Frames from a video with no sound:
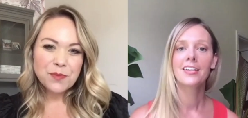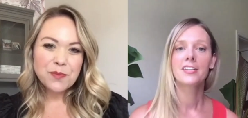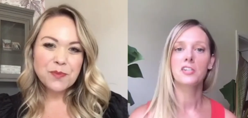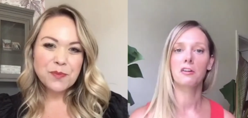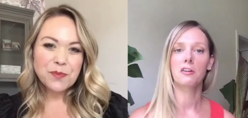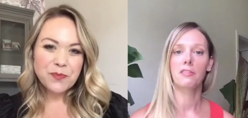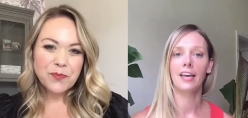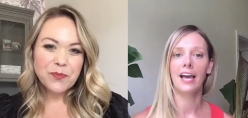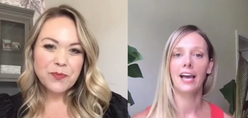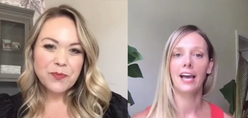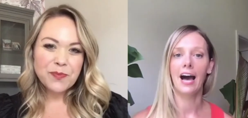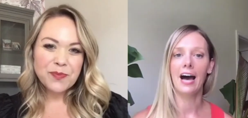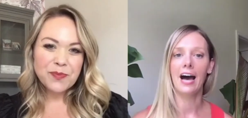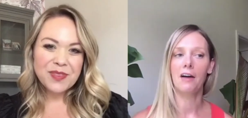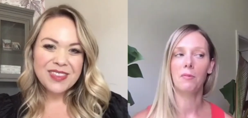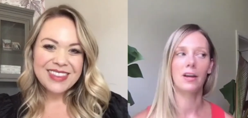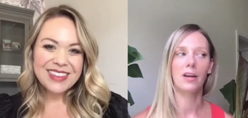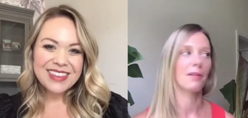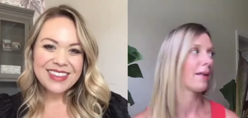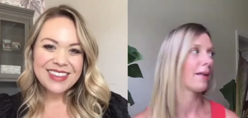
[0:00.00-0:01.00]
Speaker 1: Certainly, I
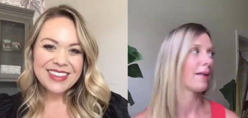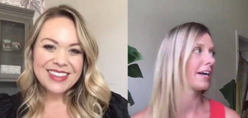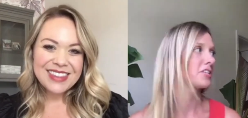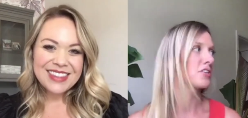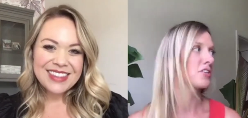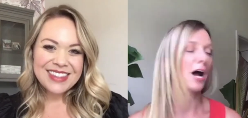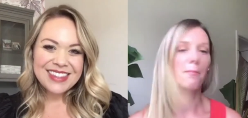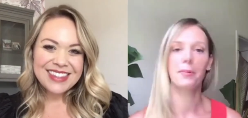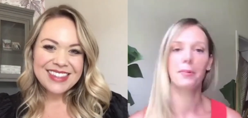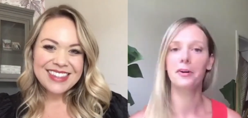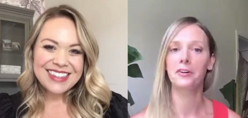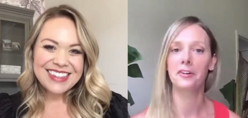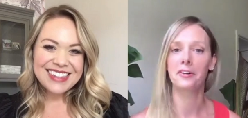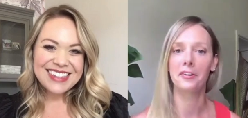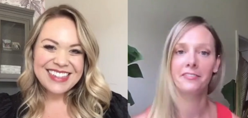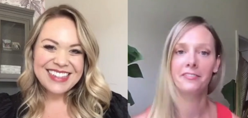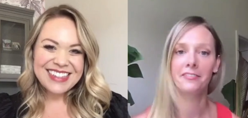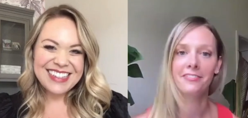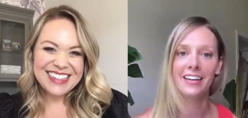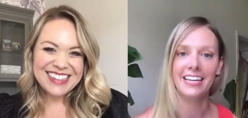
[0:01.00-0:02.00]
went on my
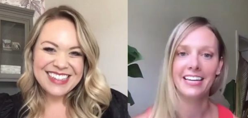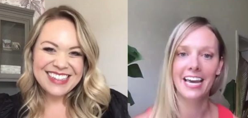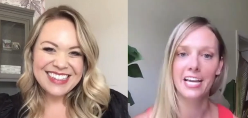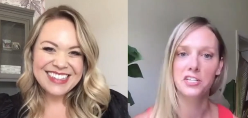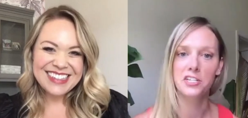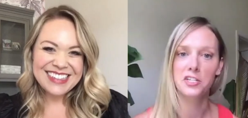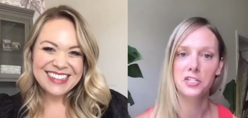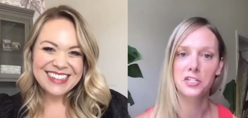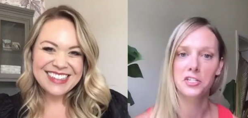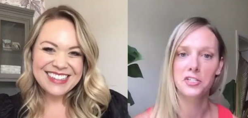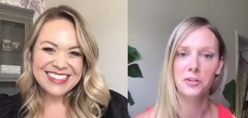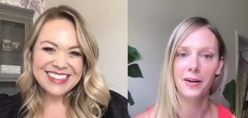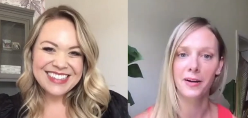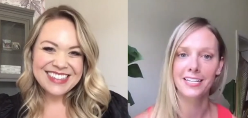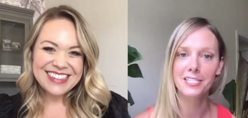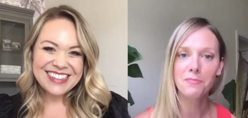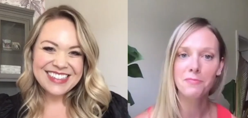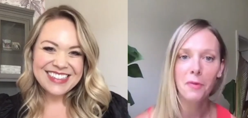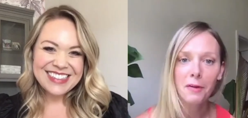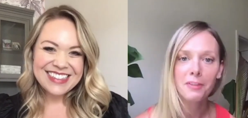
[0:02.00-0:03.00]
tropical vacation
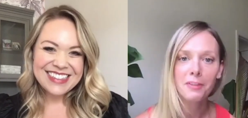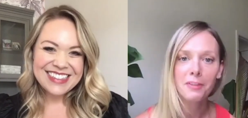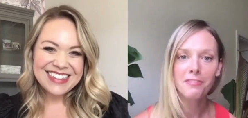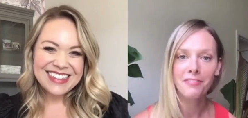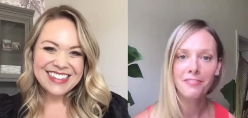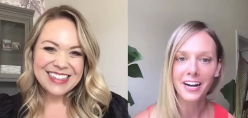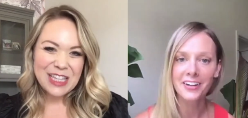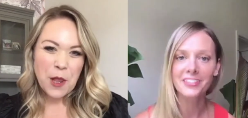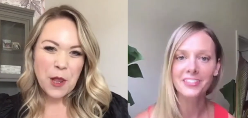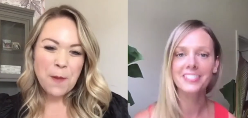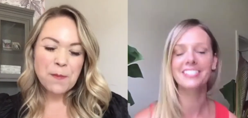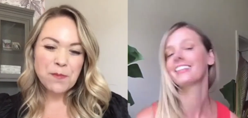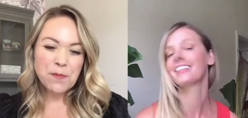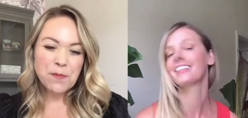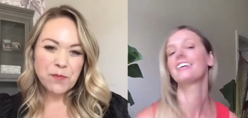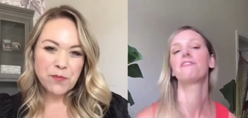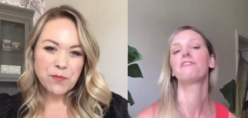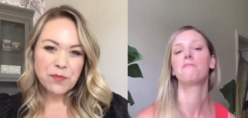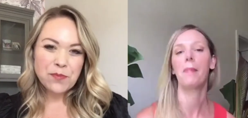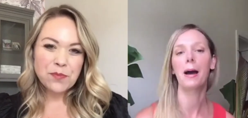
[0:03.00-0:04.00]
transport with fragrance to
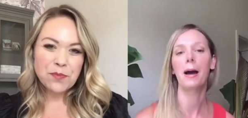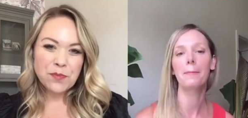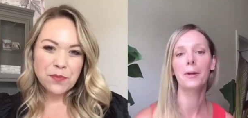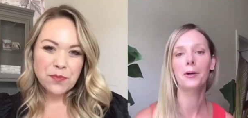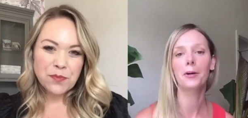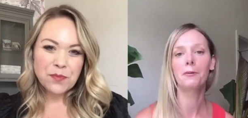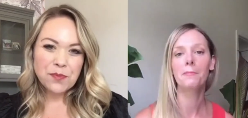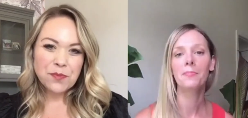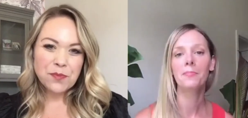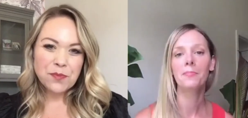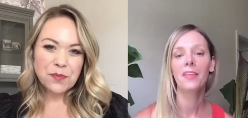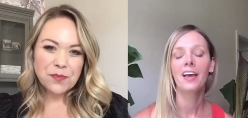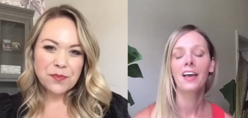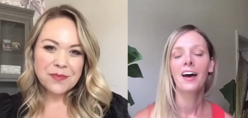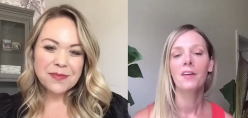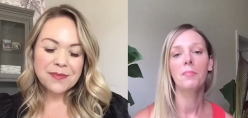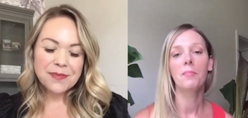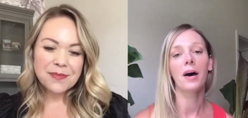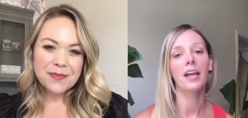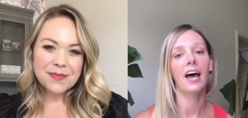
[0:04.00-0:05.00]
lift my mood.
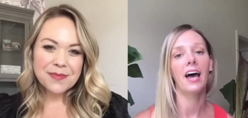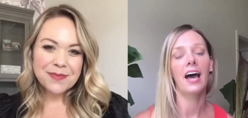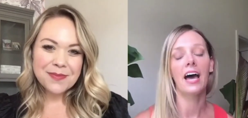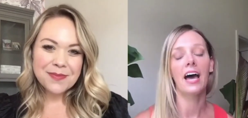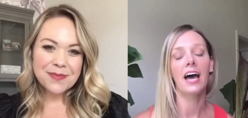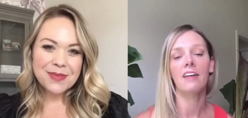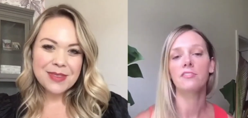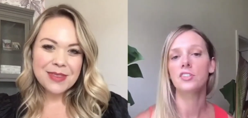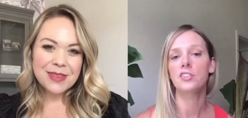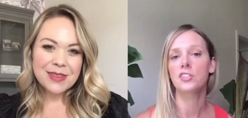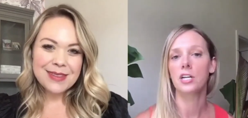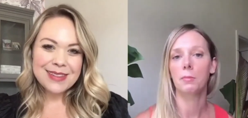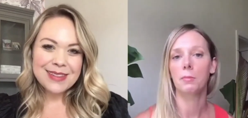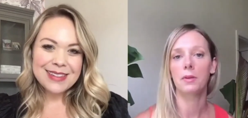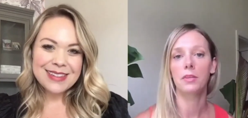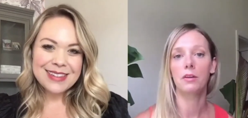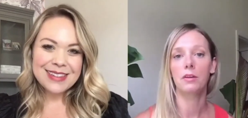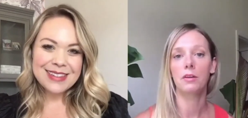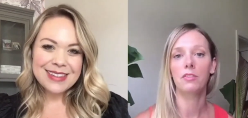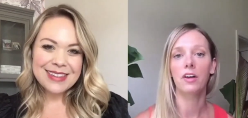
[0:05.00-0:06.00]
But I have to share
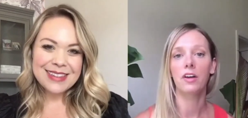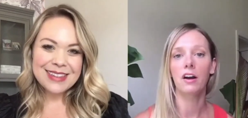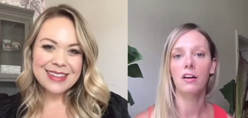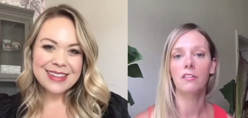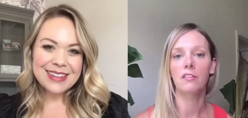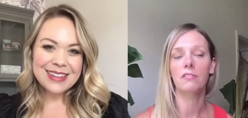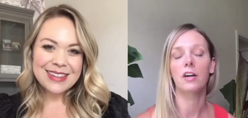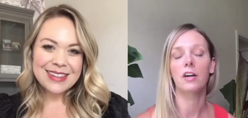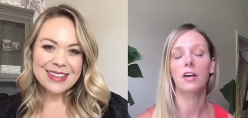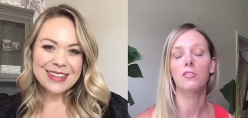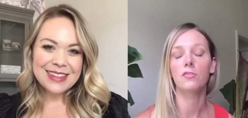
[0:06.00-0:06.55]
with you there are